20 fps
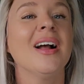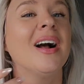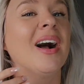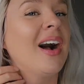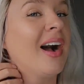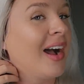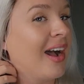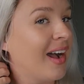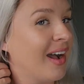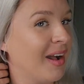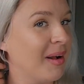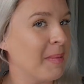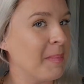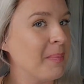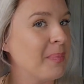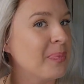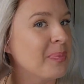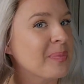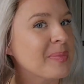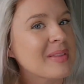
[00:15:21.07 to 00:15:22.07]

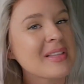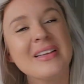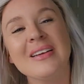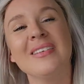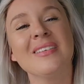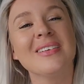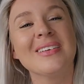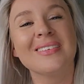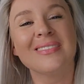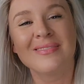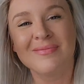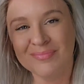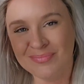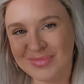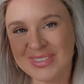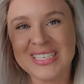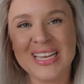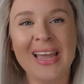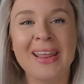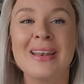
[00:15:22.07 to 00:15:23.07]

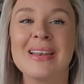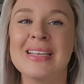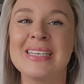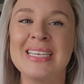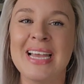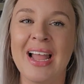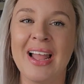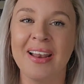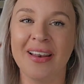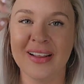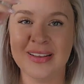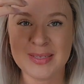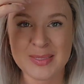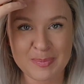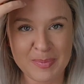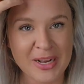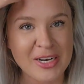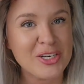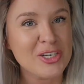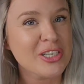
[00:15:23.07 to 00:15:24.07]
10 out of 10,
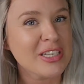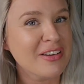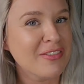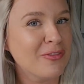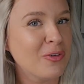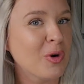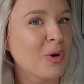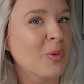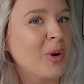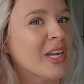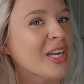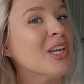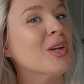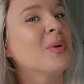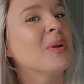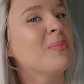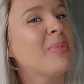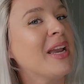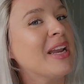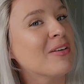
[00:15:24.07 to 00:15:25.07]
especially for what you
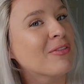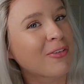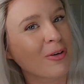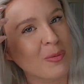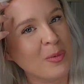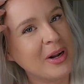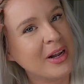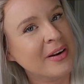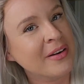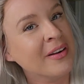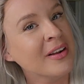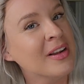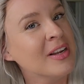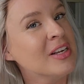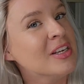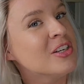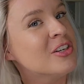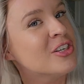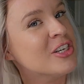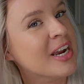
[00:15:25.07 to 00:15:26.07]
would pay for one.
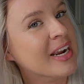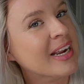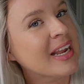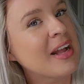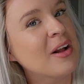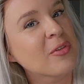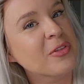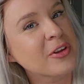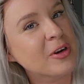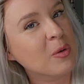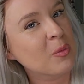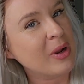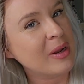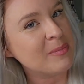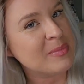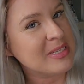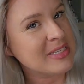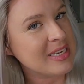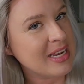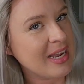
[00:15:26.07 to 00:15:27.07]
Check out their
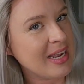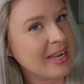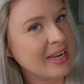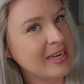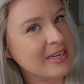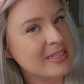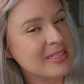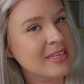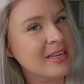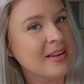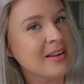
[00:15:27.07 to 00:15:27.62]
website.